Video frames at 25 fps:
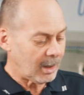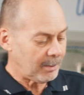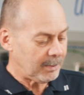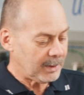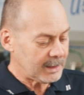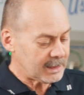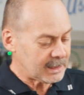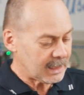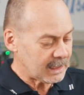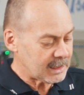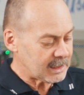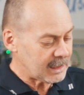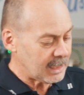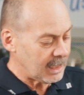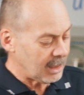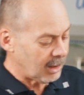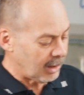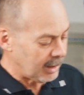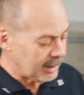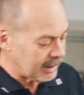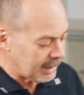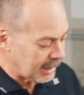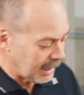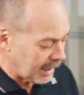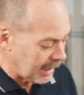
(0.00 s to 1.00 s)

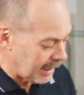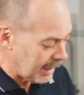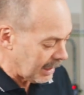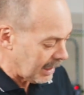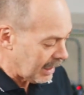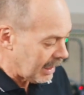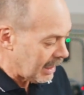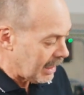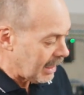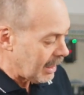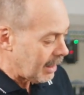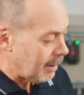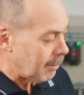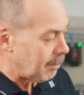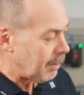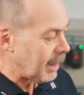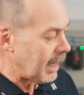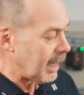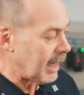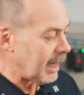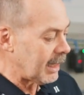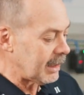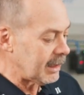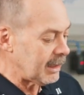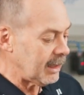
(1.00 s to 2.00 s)
IP69K.
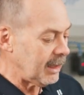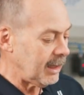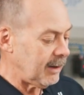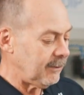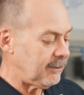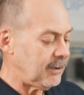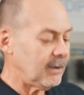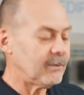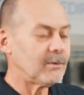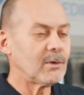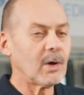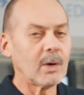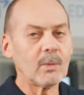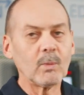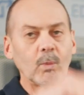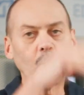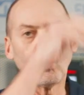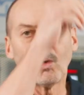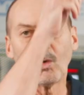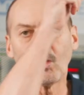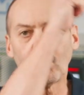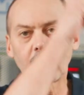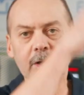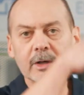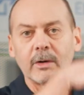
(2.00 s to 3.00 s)
But if you've got
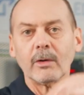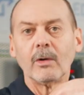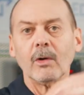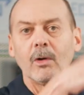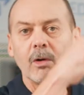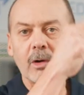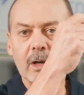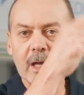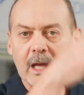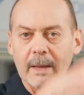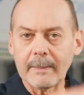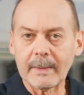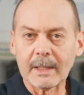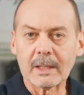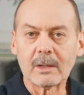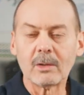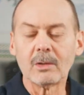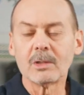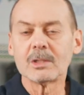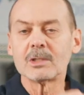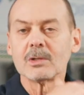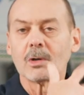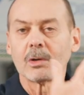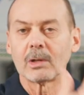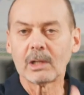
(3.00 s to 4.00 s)
water or
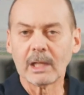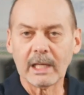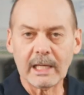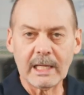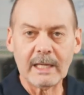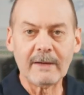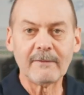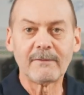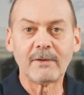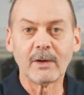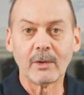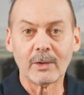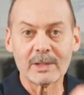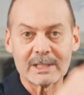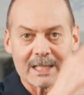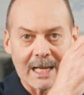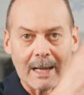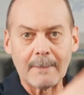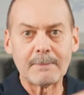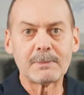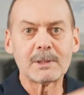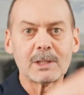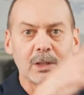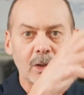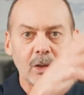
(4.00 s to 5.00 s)
chemicals or cleaning fluids
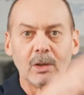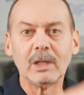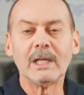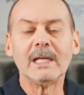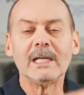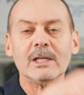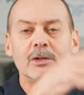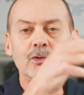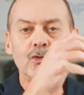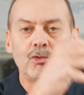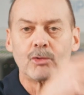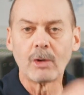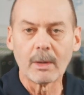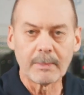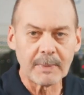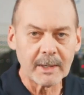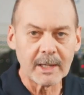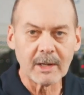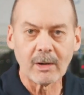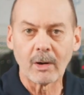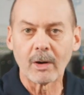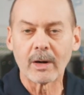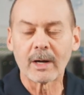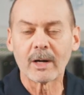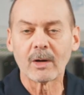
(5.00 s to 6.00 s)
absolutely
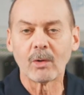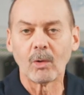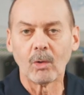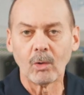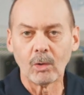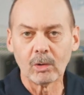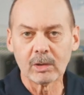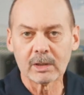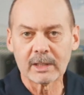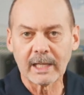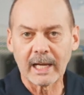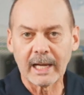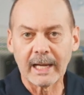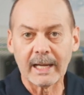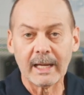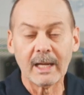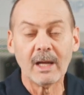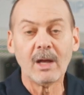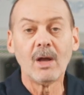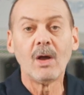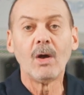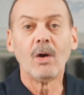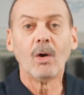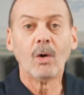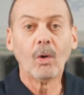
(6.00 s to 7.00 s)
dripping on it all day,
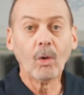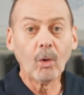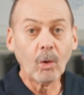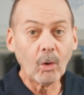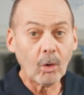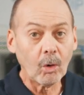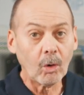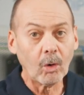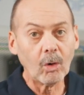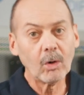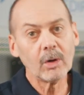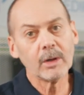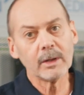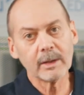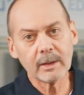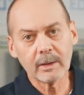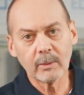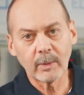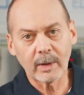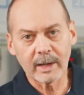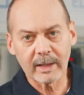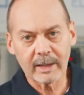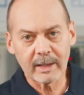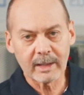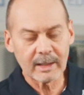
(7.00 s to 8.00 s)
or
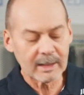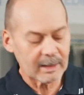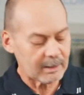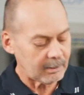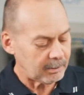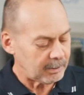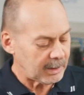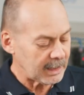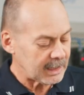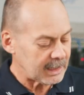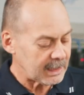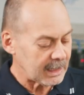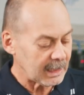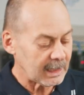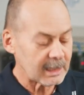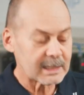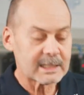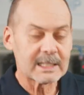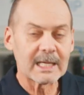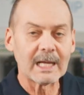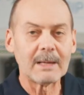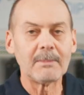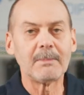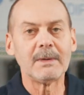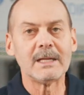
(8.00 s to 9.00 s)
one of the big
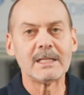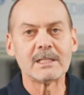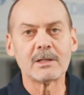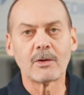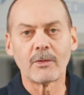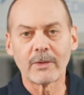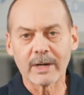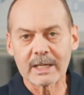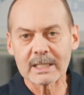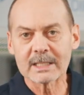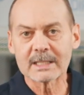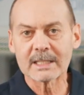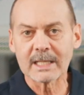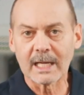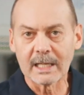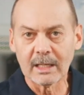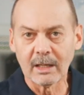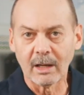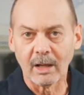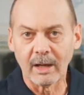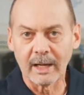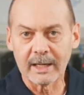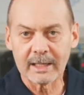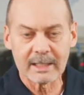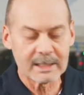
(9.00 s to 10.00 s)
killers can be direct
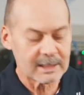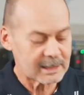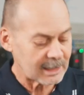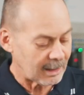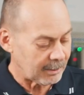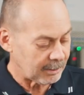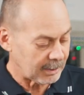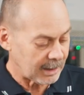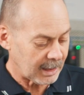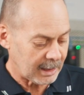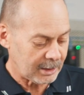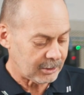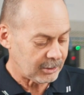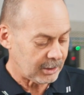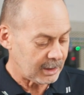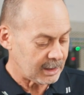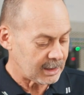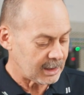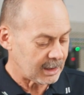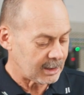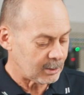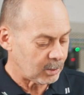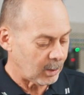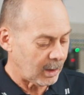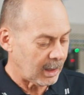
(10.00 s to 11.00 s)
sunlight in some
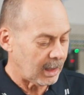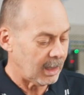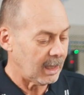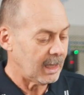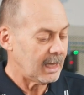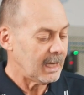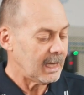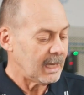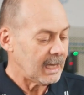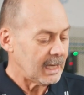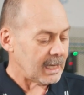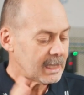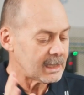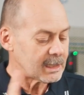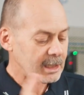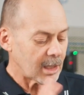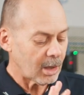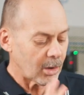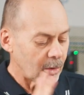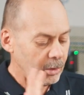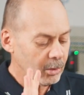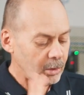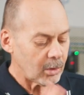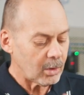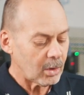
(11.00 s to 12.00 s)
countries as well.
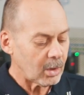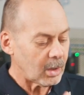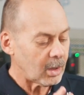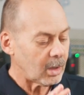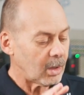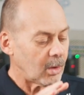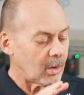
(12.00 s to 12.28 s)
So